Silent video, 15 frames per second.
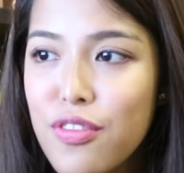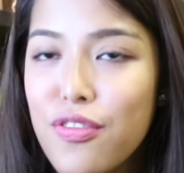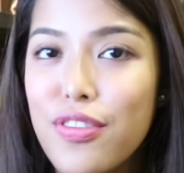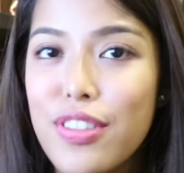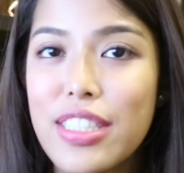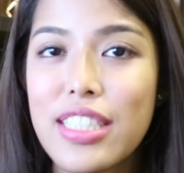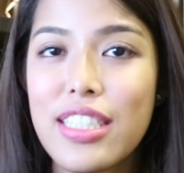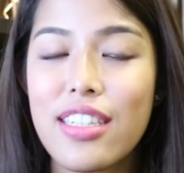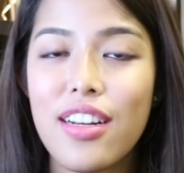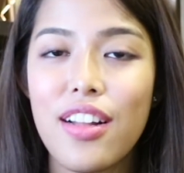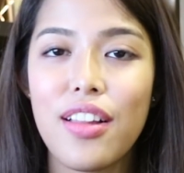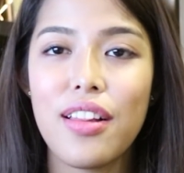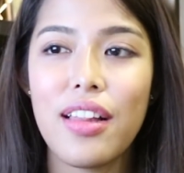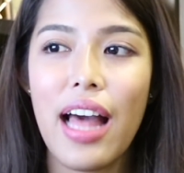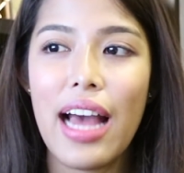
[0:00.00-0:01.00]

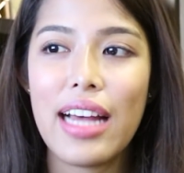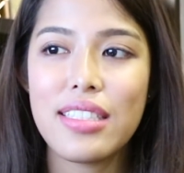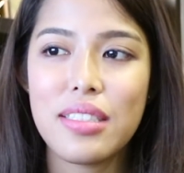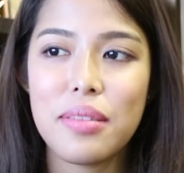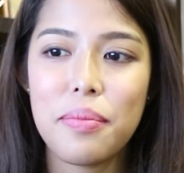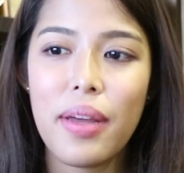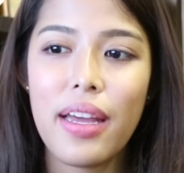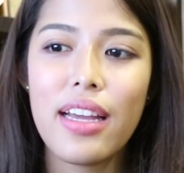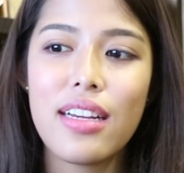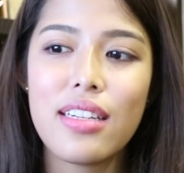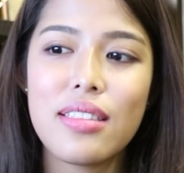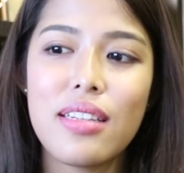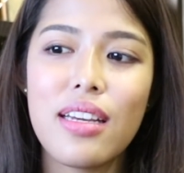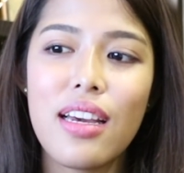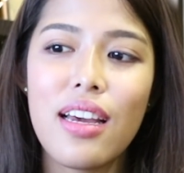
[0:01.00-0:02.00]
physical
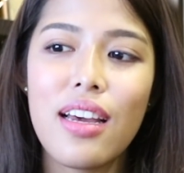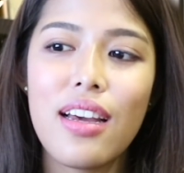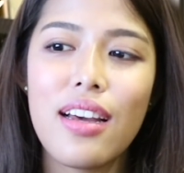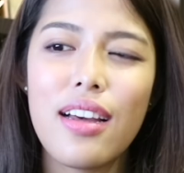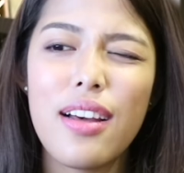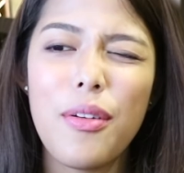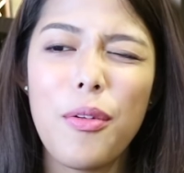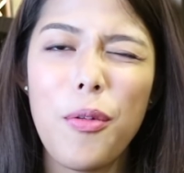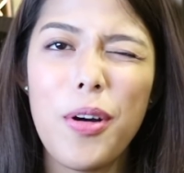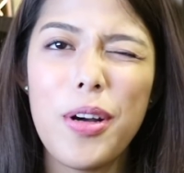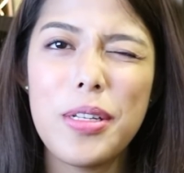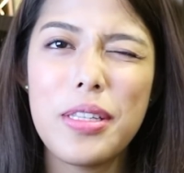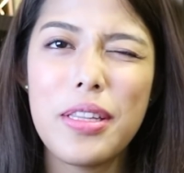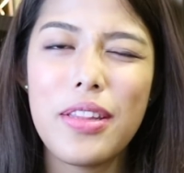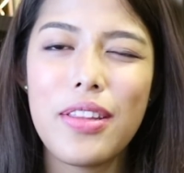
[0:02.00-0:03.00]
aspect,
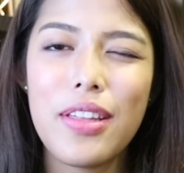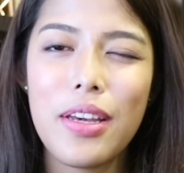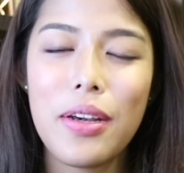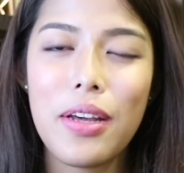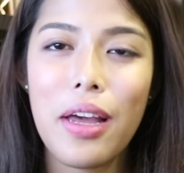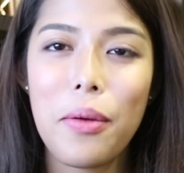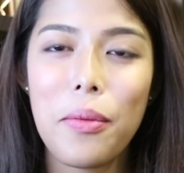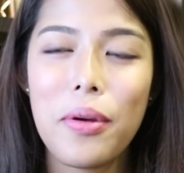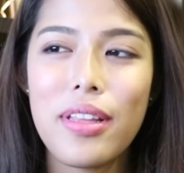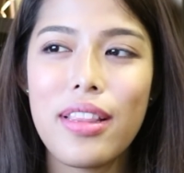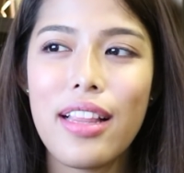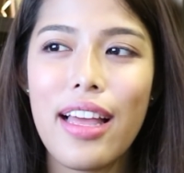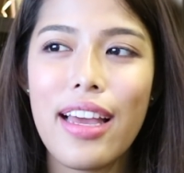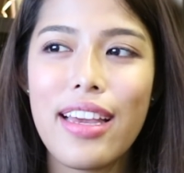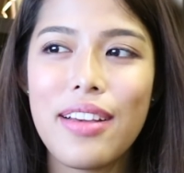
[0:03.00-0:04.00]
one thing I would
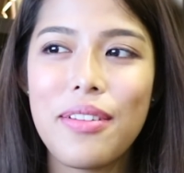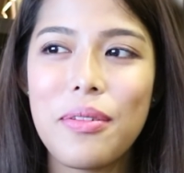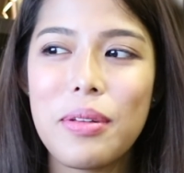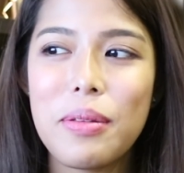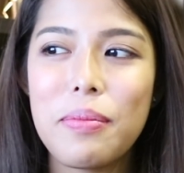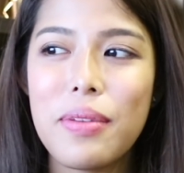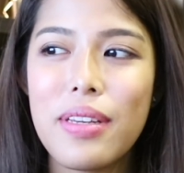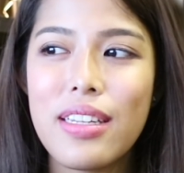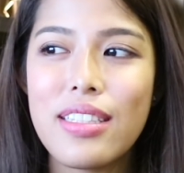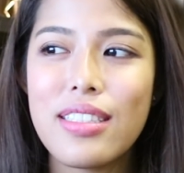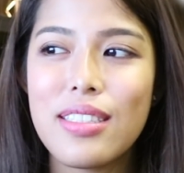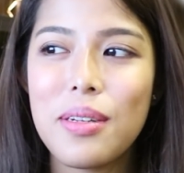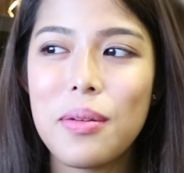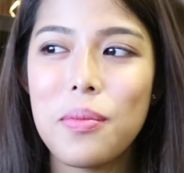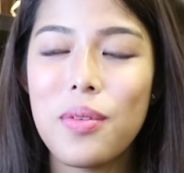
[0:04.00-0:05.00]
like would be
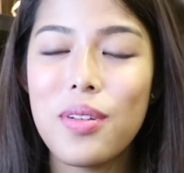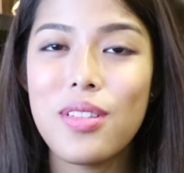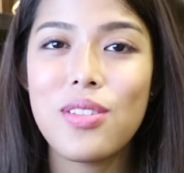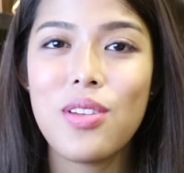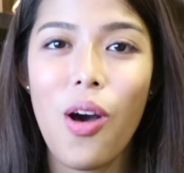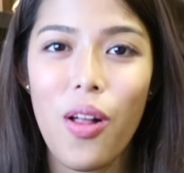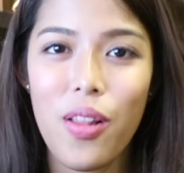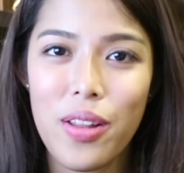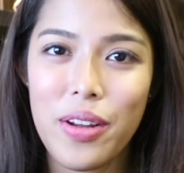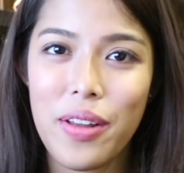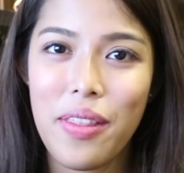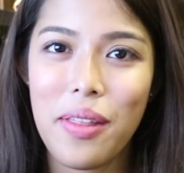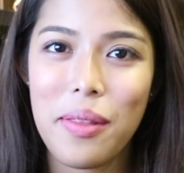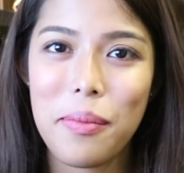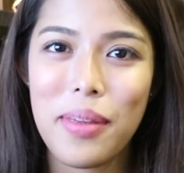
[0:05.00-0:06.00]
someone taller
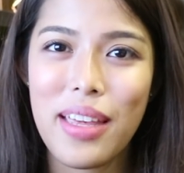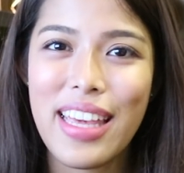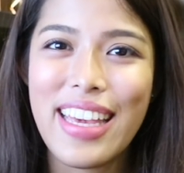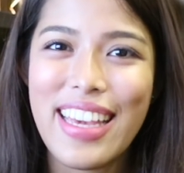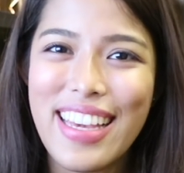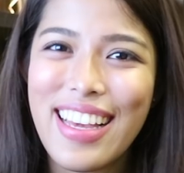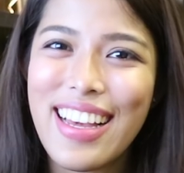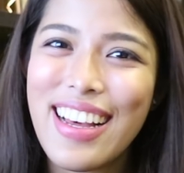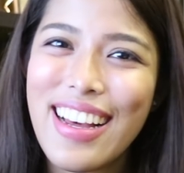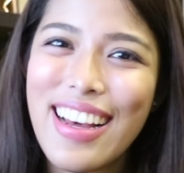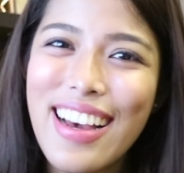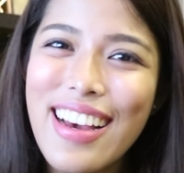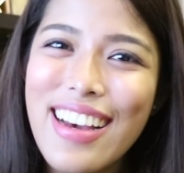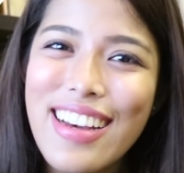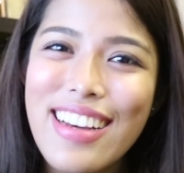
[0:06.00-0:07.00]
than me.
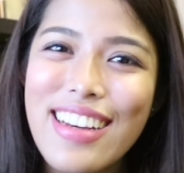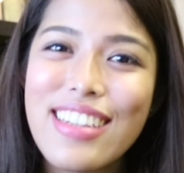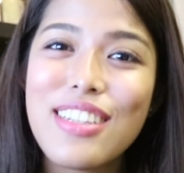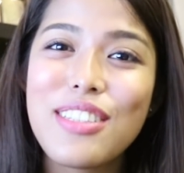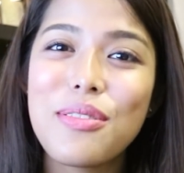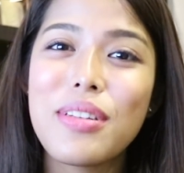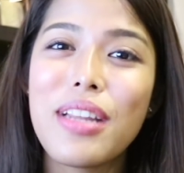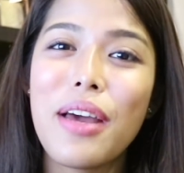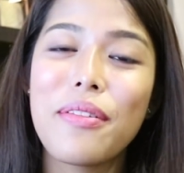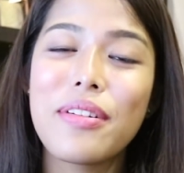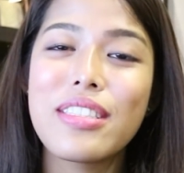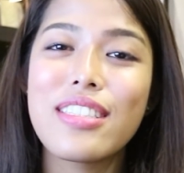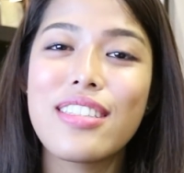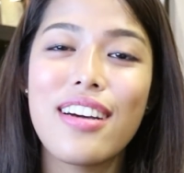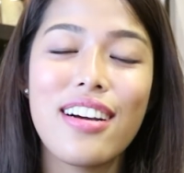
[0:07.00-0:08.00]
Because when I
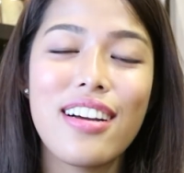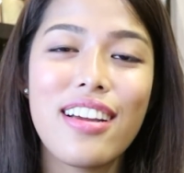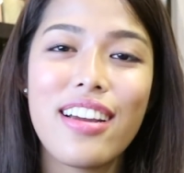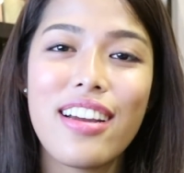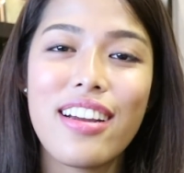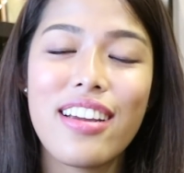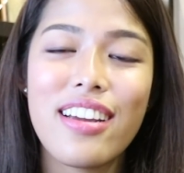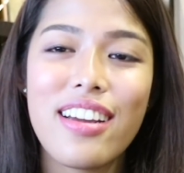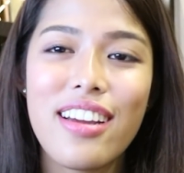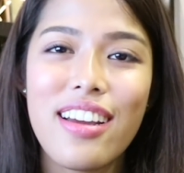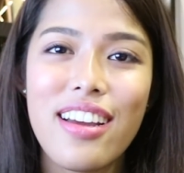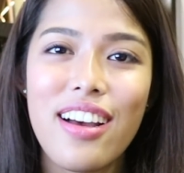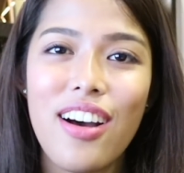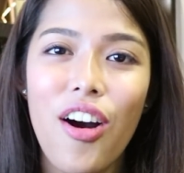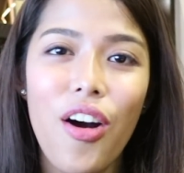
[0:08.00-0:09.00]
was younger,
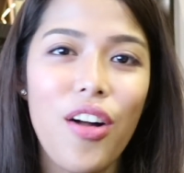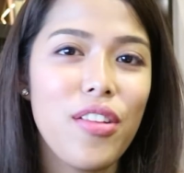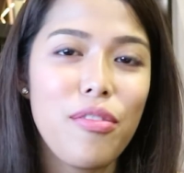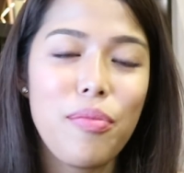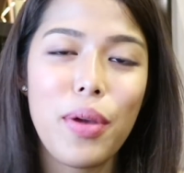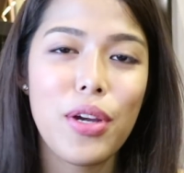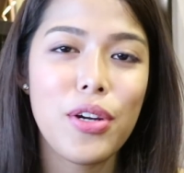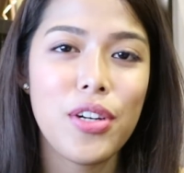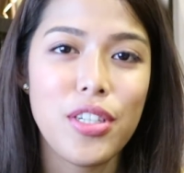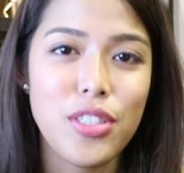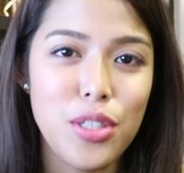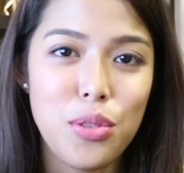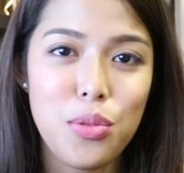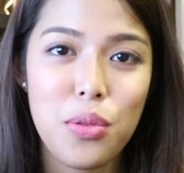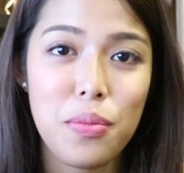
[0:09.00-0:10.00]
all of my
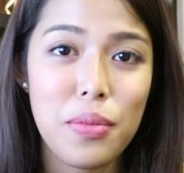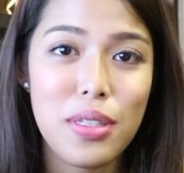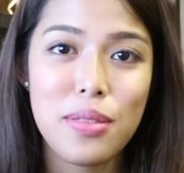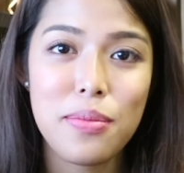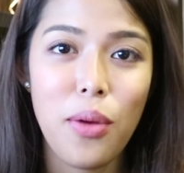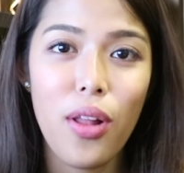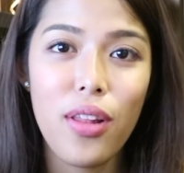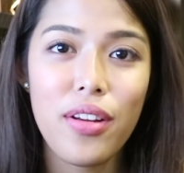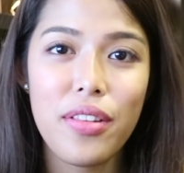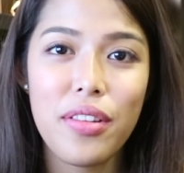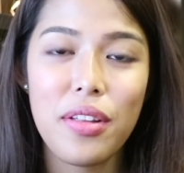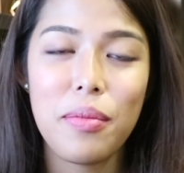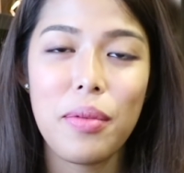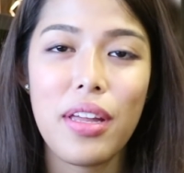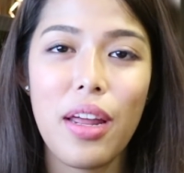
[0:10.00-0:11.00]
crushes would be smaller
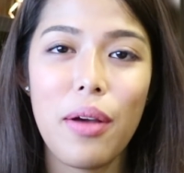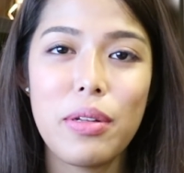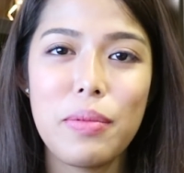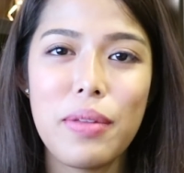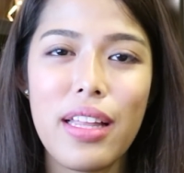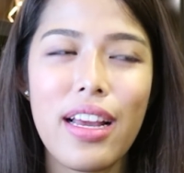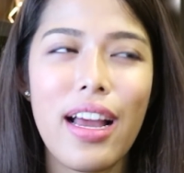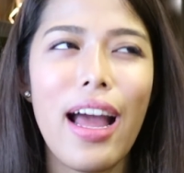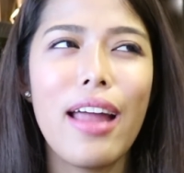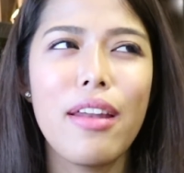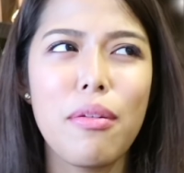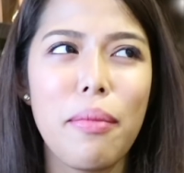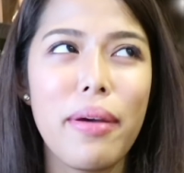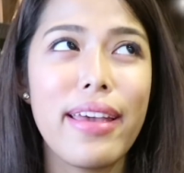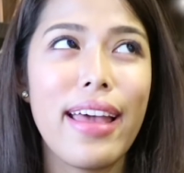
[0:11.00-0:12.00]
than me and I would be like,
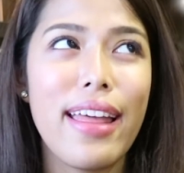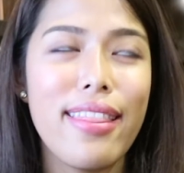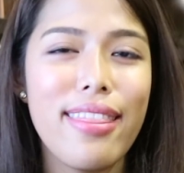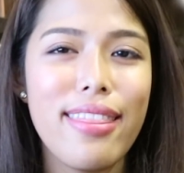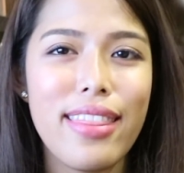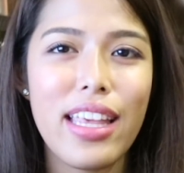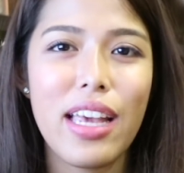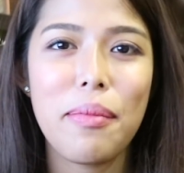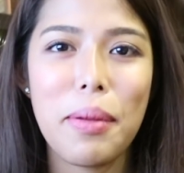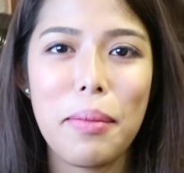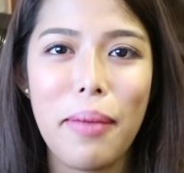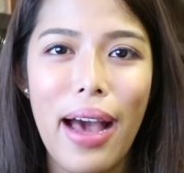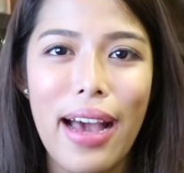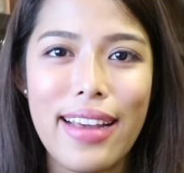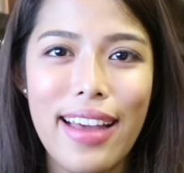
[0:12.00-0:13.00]
ano ba yan? Hindi kami
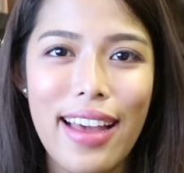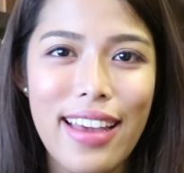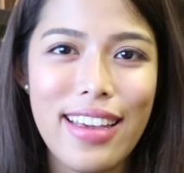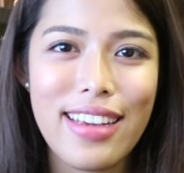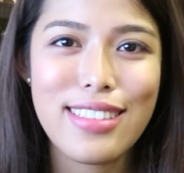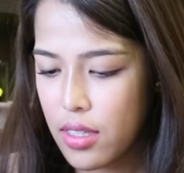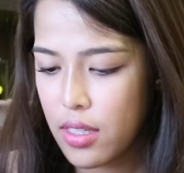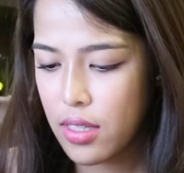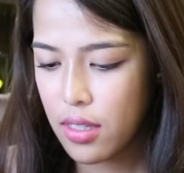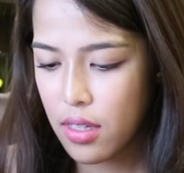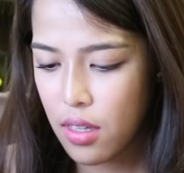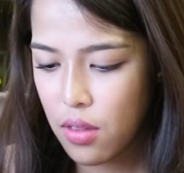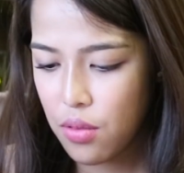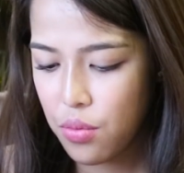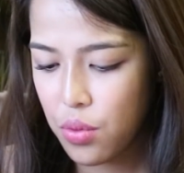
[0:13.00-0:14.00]
bagay.
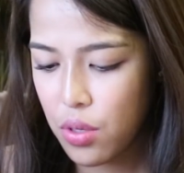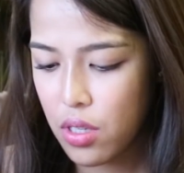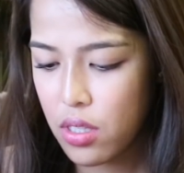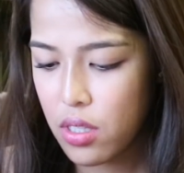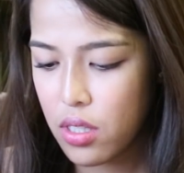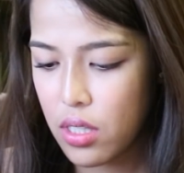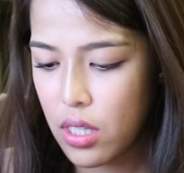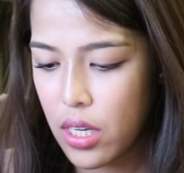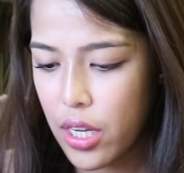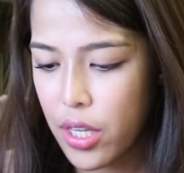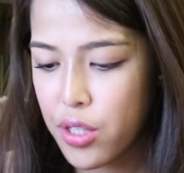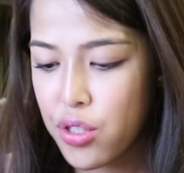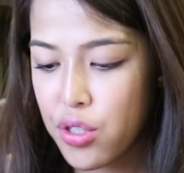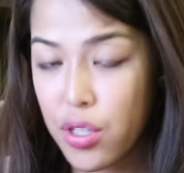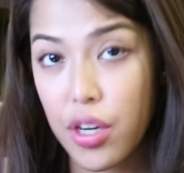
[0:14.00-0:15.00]
See the ones in
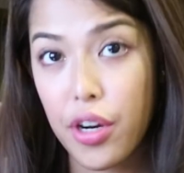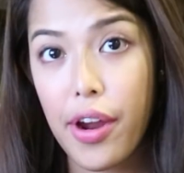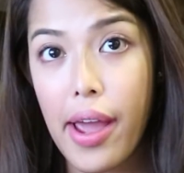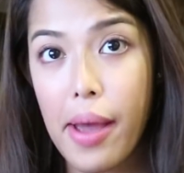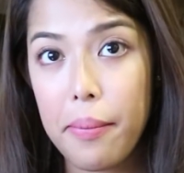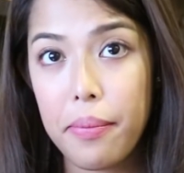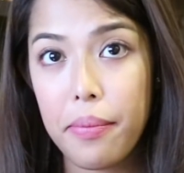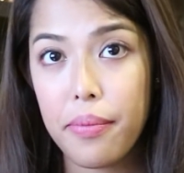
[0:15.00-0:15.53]
Instagram.